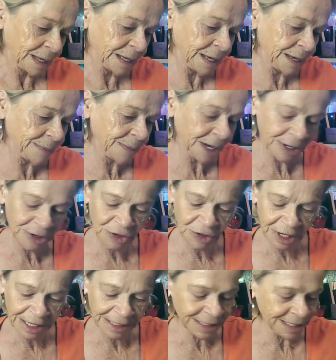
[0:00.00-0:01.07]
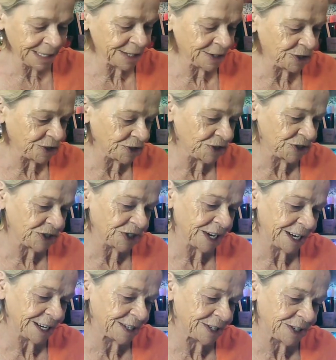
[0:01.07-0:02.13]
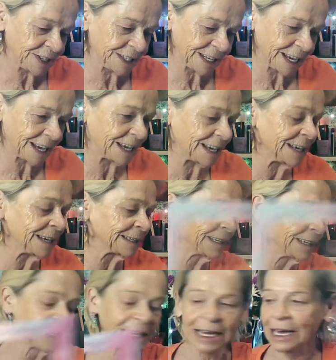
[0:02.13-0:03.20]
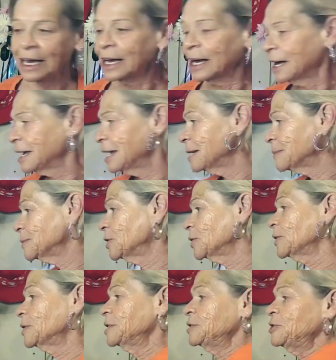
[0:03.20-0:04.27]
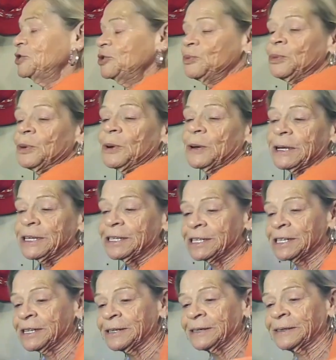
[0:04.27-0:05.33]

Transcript: in my transition shade today, I am going to put